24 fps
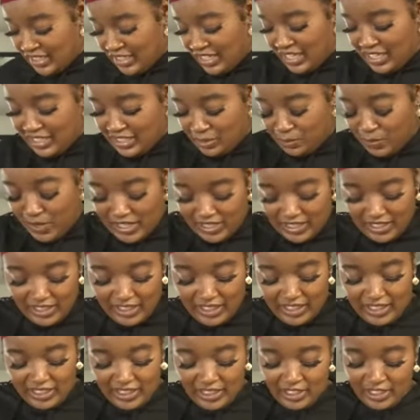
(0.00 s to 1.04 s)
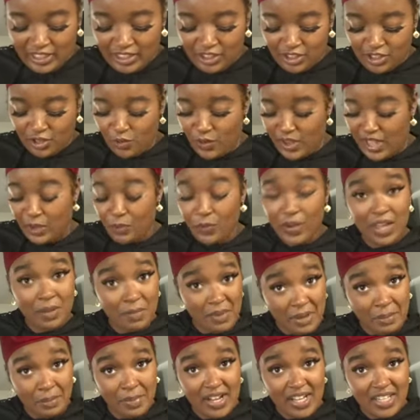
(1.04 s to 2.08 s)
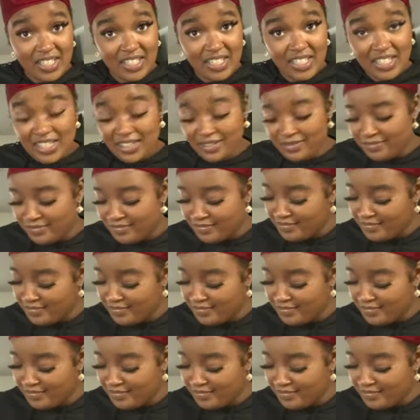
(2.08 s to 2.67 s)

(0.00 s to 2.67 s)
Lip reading: especially the way we've been budgeting.